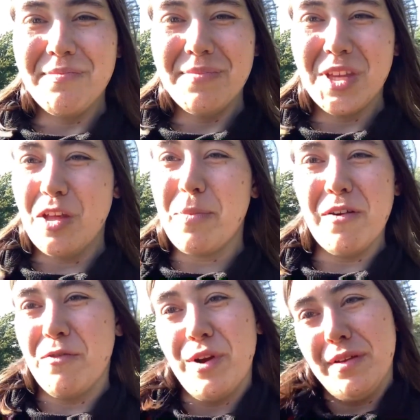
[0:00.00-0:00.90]
They're
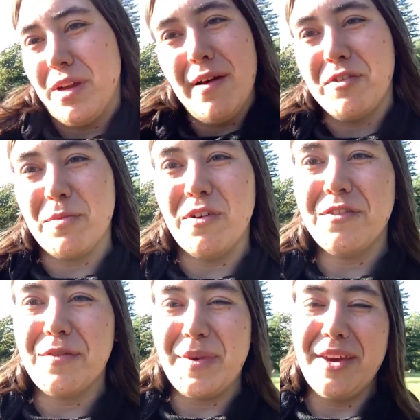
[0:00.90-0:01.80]
both comfortable
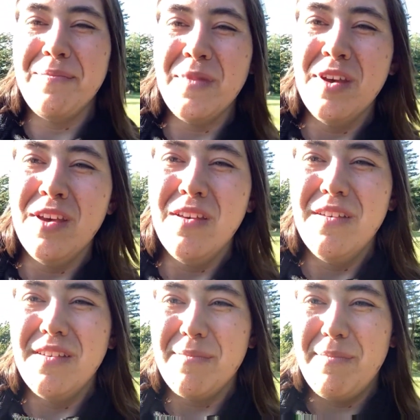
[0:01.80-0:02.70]
for me.
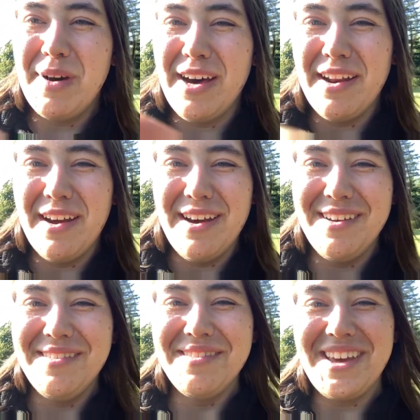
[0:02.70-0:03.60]
But
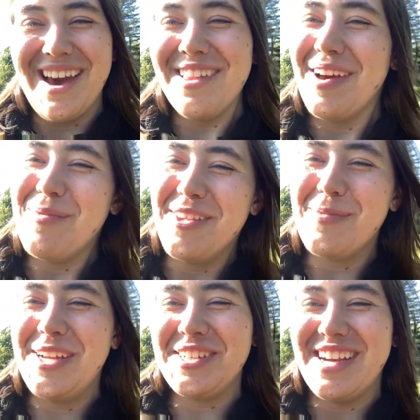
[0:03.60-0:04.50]
yeah, I miss
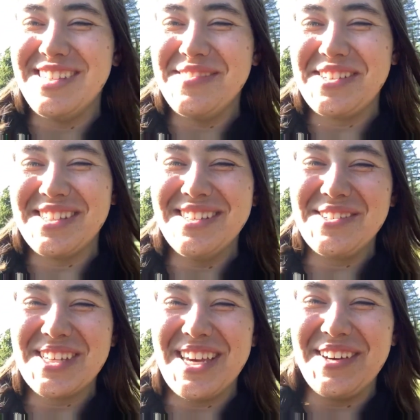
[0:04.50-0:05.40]
my dress. It
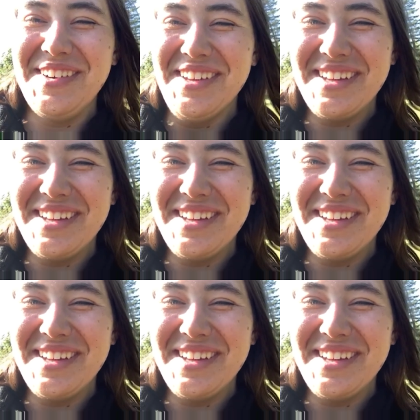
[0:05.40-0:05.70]
was cute.